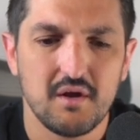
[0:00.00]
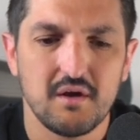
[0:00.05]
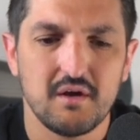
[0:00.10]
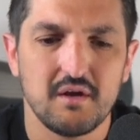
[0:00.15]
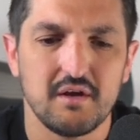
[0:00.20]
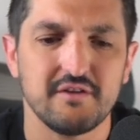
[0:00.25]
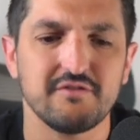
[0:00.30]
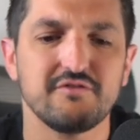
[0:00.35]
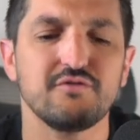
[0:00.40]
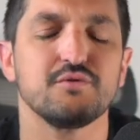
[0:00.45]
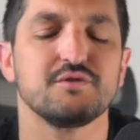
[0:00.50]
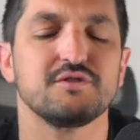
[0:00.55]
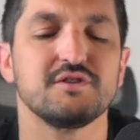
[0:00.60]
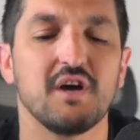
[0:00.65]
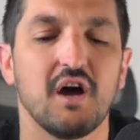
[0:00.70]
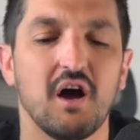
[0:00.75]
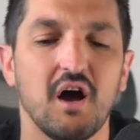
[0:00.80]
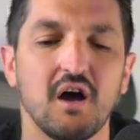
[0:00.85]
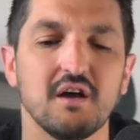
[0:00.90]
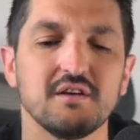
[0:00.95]
into a
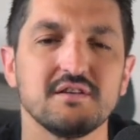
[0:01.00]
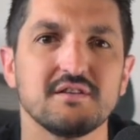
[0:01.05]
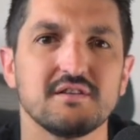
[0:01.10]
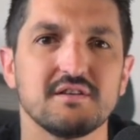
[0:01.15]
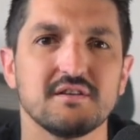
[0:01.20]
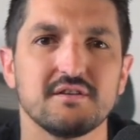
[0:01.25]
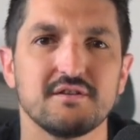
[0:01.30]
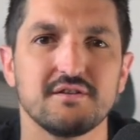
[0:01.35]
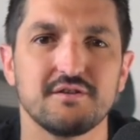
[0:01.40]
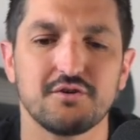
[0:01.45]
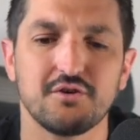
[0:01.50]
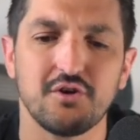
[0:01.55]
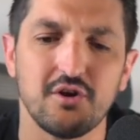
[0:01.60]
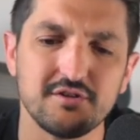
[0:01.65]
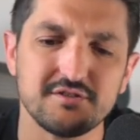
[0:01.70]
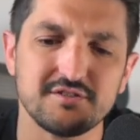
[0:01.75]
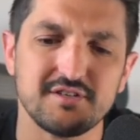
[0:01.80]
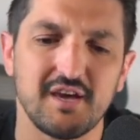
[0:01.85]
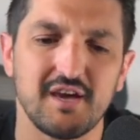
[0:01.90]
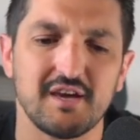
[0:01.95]
task, the
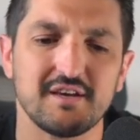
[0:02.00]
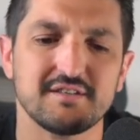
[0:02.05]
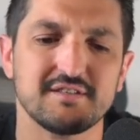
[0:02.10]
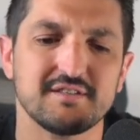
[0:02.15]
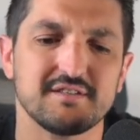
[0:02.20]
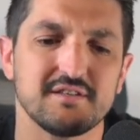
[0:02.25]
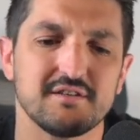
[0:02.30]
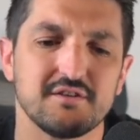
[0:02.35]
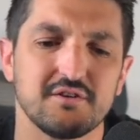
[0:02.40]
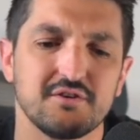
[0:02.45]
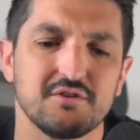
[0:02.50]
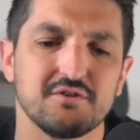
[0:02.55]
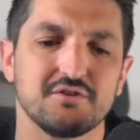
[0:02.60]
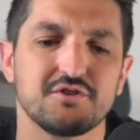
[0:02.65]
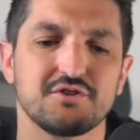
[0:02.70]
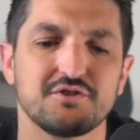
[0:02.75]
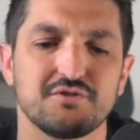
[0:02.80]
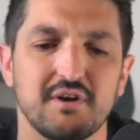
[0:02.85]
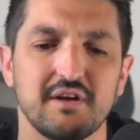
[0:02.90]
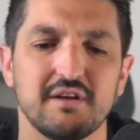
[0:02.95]
context, the
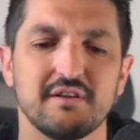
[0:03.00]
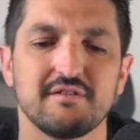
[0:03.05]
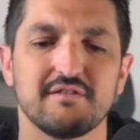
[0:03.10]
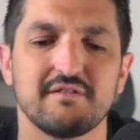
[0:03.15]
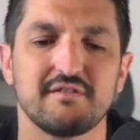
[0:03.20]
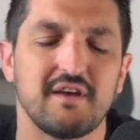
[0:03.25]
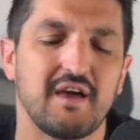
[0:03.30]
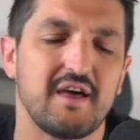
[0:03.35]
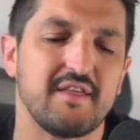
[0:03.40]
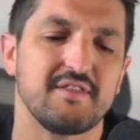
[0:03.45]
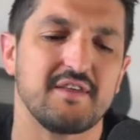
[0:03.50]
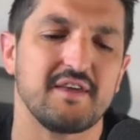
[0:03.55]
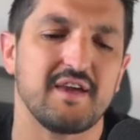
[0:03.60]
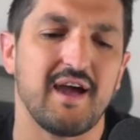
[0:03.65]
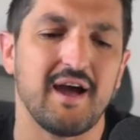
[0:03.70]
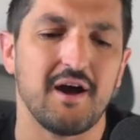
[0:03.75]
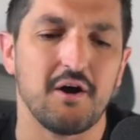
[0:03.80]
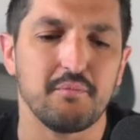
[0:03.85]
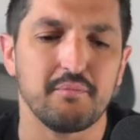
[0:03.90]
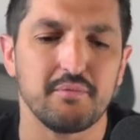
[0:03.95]
constraints, and the
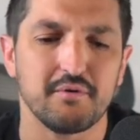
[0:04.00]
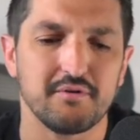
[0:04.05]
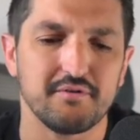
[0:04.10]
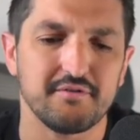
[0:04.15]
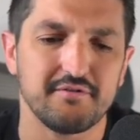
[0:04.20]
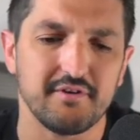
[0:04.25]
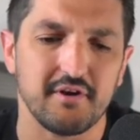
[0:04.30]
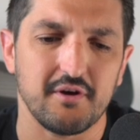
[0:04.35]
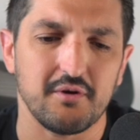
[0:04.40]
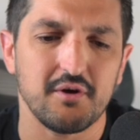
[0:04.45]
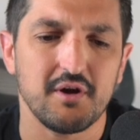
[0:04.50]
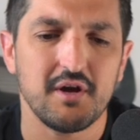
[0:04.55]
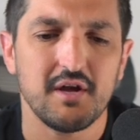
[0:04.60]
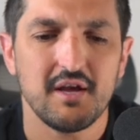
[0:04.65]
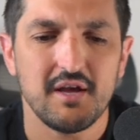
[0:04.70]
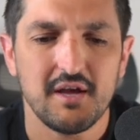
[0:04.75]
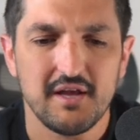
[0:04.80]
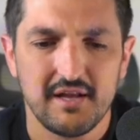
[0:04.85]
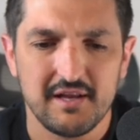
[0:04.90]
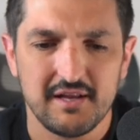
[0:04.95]
output. So
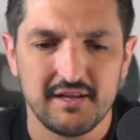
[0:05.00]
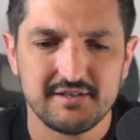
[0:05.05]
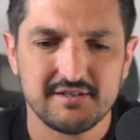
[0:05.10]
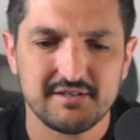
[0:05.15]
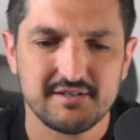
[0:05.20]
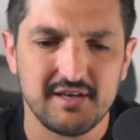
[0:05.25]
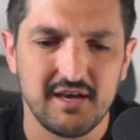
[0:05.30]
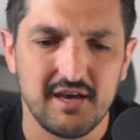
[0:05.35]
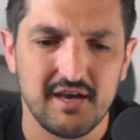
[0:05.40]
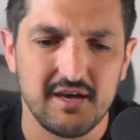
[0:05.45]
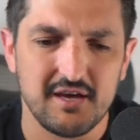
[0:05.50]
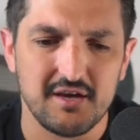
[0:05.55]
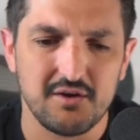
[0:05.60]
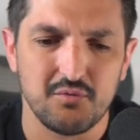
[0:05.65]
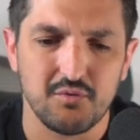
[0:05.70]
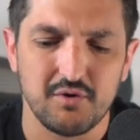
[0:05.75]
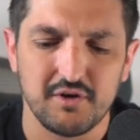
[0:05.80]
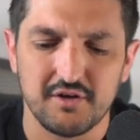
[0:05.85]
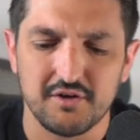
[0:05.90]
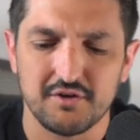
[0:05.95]
let's say
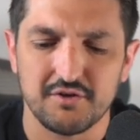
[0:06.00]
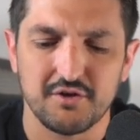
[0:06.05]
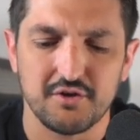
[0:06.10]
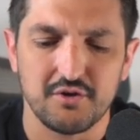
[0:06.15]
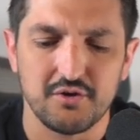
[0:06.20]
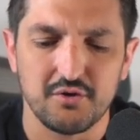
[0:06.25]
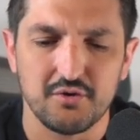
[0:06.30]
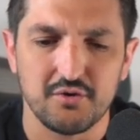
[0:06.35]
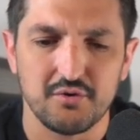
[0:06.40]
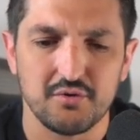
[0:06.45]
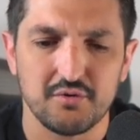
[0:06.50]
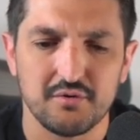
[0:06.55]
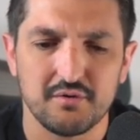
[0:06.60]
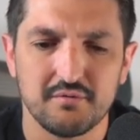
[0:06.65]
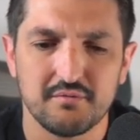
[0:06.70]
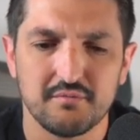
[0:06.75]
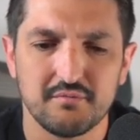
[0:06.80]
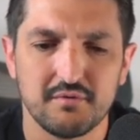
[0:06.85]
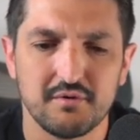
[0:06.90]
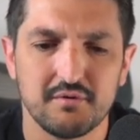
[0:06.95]
we could do
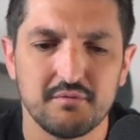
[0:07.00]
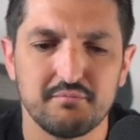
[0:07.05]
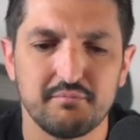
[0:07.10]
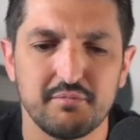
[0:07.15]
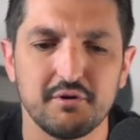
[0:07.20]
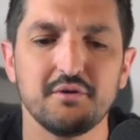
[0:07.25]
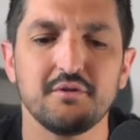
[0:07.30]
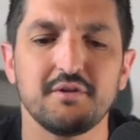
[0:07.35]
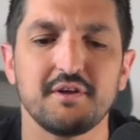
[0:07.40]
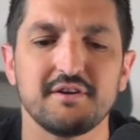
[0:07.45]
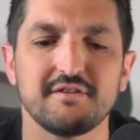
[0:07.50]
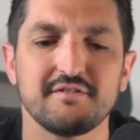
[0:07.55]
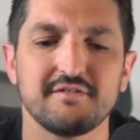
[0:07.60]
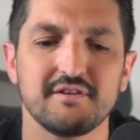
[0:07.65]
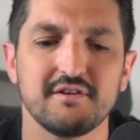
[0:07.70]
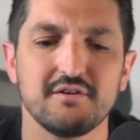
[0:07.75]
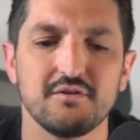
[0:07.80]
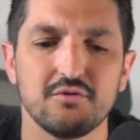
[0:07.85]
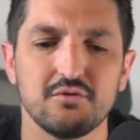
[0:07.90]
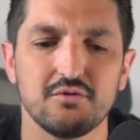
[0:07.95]
build a
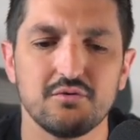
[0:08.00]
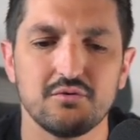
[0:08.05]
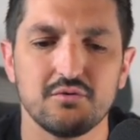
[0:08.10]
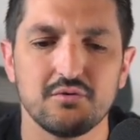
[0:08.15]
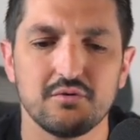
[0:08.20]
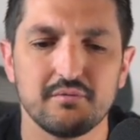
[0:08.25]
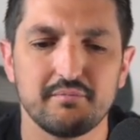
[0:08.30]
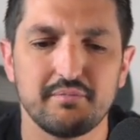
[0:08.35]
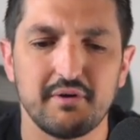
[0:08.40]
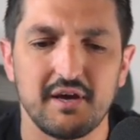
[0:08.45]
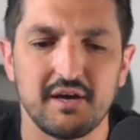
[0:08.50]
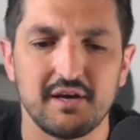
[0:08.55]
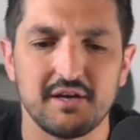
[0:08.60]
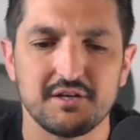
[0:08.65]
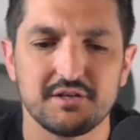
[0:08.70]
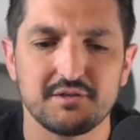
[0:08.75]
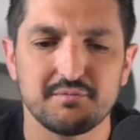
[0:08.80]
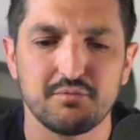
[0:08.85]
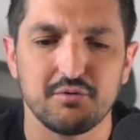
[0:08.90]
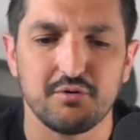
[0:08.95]
single
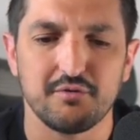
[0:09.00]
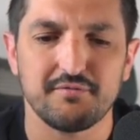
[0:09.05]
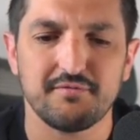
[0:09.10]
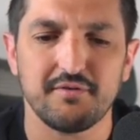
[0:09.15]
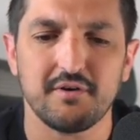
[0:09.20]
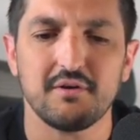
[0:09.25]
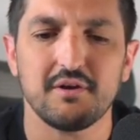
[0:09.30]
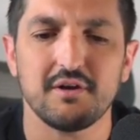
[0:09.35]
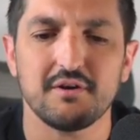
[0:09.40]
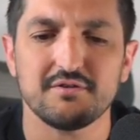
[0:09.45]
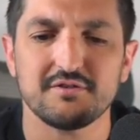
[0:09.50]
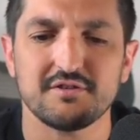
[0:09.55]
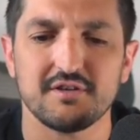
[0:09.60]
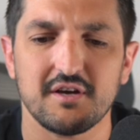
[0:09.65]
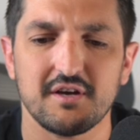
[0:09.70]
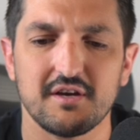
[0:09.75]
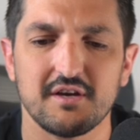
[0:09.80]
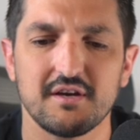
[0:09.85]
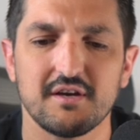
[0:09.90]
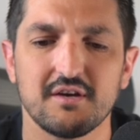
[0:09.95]
page portfolio
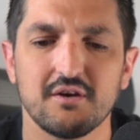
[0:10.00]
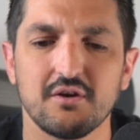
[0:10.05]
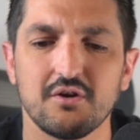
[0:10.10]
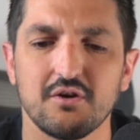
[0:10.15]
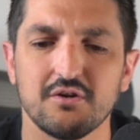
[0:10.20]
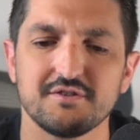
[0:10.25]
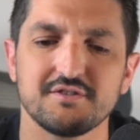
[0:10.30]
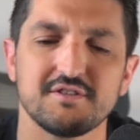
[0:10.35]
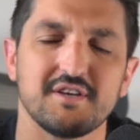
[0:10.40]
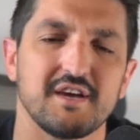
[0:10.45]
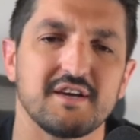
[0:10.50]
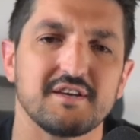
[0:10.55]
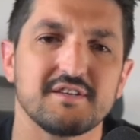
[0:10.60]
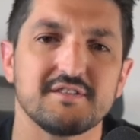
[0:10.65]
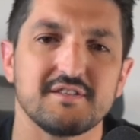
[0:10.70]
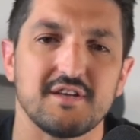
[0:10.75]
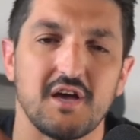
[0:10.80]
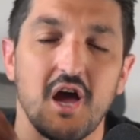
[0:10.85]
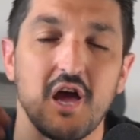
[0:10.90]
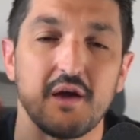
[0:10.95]
site
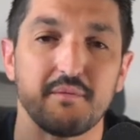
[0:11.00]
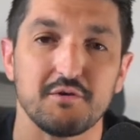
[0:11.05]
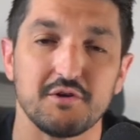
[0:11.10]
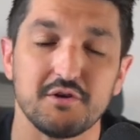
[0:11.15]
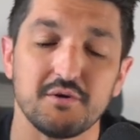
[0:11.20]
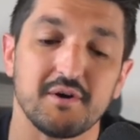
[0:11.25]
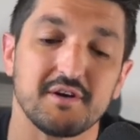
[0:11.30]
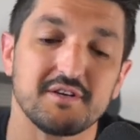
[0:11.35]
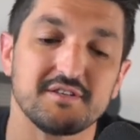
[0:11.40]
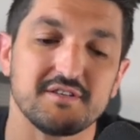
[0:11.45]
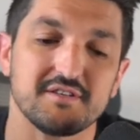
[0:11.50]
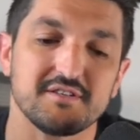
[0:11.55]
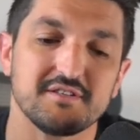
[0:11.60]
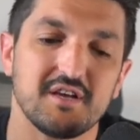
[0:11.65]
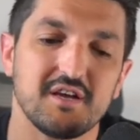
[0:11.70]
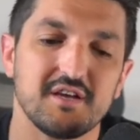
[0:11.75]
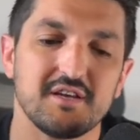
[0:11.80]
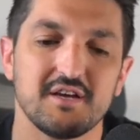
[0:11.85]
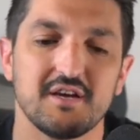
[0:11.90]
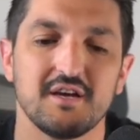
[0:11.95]
context, I'm a UX
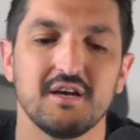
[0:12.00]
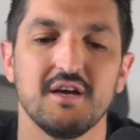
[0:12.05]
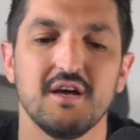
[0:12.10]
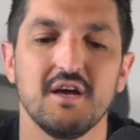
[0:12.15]
designer.